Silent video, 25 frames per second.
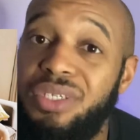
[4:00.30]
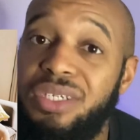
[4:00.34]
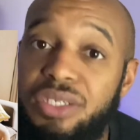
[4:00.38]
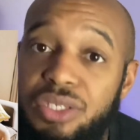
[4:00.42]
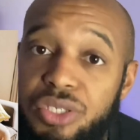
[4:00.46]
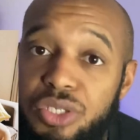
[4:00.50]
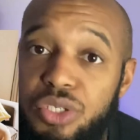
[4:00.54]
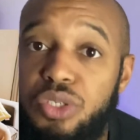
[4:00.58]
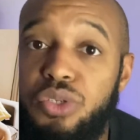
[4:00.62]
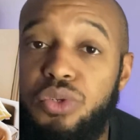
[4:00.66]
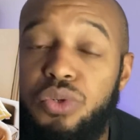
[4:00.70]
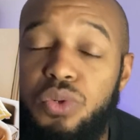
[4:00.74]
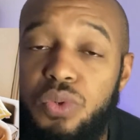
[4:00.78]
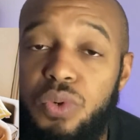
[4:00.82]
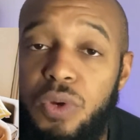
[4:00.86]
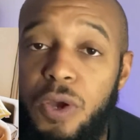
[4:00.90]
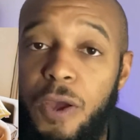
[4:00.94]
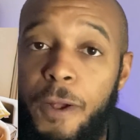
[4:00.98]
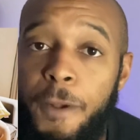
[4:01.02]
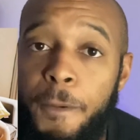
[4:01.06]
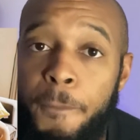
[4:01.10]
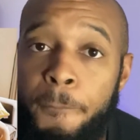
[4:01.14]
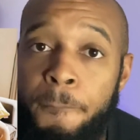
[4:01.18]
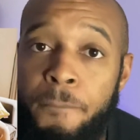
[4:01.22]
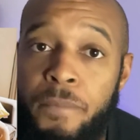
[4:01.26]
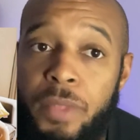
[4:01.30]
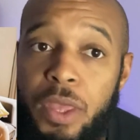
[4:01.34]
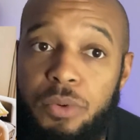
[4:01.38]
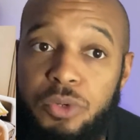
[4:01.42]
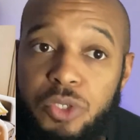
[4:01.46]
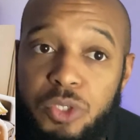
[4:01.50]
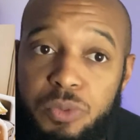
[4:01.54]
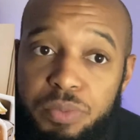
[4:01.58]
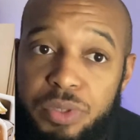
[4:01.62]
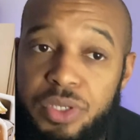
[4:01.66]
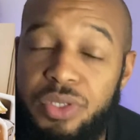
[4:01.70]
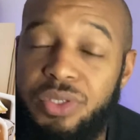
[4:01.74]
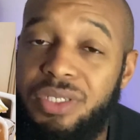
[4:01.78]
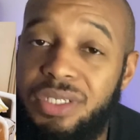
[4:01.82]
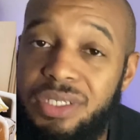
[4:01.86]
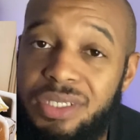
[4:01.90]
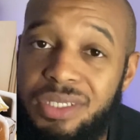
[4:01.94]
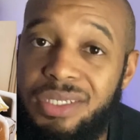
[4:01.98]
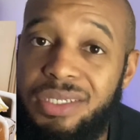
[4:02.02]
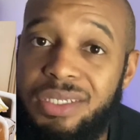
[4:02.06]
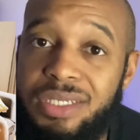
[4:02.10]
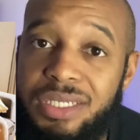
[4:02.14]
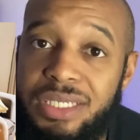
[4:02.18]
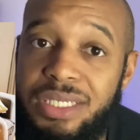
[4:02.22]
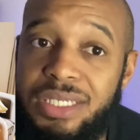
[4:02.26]
into was built
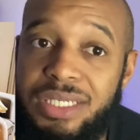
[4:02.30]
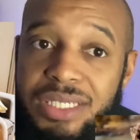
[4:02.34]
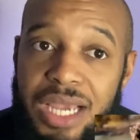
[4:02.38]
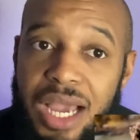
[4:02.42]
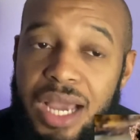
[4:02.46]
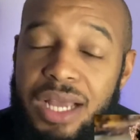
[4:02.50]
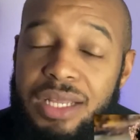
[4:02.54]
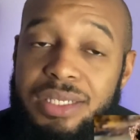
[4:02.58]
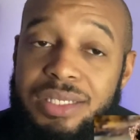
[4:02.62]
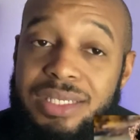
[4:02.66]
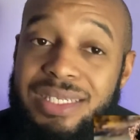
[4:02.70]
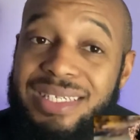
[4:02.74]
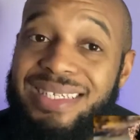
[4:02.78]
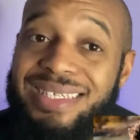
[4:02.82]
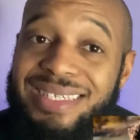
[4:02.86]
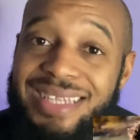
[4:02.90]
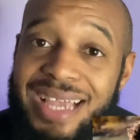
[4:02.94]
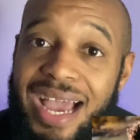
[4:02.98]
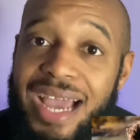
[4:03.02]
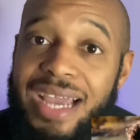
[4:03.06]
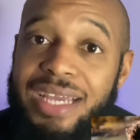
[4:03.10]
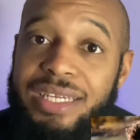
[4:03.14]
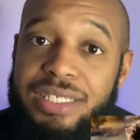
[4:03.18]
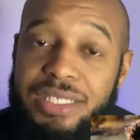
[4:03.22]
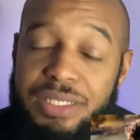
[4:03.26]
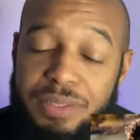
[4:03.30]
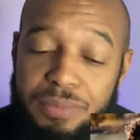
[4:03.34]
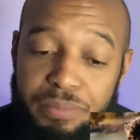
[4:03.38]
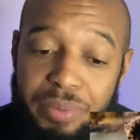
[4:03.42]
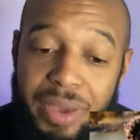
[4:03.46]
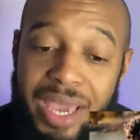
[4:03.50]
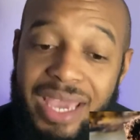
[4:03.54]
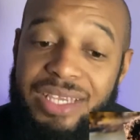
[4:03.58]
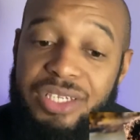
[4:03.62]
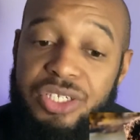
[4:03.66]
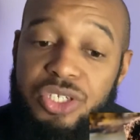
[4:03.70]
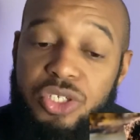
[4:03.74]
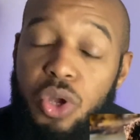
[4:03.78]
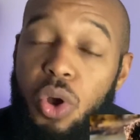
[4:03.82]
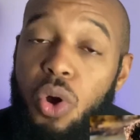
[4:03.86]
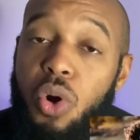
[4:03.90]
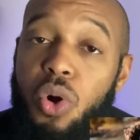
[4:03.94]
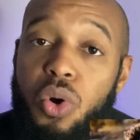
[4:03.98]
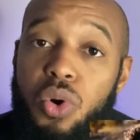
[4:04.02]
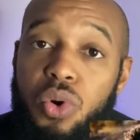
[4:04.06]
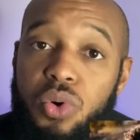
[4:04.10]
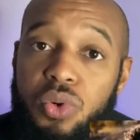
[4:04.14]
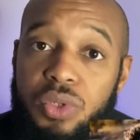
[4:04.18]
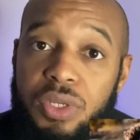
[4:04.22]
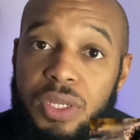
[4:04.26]
into this society based
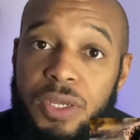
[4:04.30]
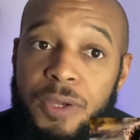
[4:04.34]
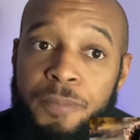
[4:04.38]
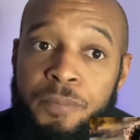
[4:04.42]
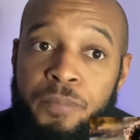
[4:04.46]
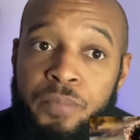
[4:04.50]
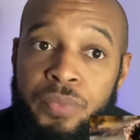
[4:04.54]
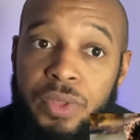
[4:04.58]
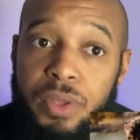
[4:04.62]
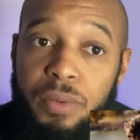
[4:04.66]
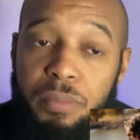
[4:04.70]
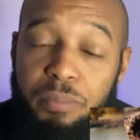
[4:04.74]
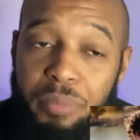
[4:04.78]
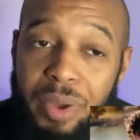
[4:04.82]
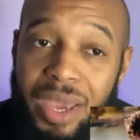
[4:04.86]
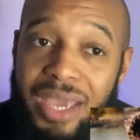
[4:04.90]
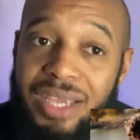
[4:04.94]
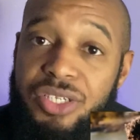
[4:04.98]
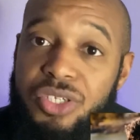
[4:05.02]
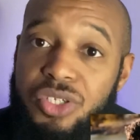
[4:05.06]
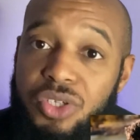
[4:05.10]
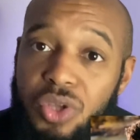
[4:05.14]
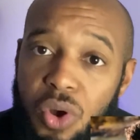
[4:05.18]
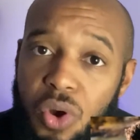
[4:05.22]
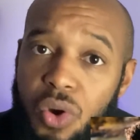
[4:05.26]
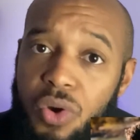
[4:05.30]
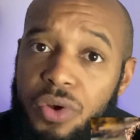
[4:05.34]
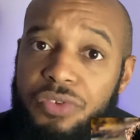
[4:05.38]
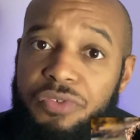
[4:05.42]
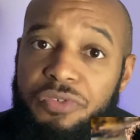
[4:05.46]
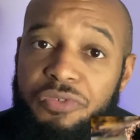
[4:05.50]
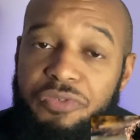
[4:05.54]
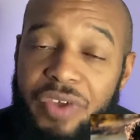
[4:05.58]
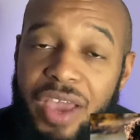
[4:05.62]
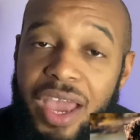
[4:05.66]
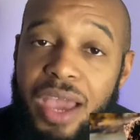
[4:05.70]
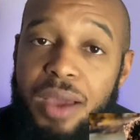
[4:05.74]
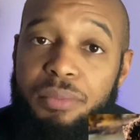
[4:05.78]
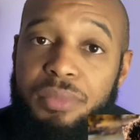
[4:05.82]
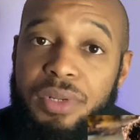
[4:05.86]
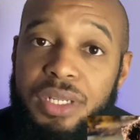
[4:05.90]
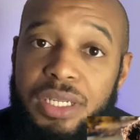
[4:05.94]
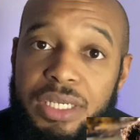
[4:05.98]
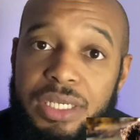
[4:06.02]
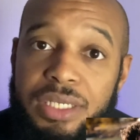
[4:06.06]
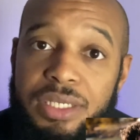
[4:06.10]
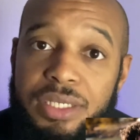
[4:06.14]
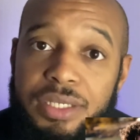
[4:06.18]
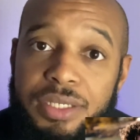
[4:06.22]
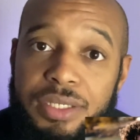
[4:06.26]
on based on
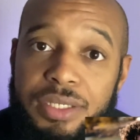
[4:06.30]
family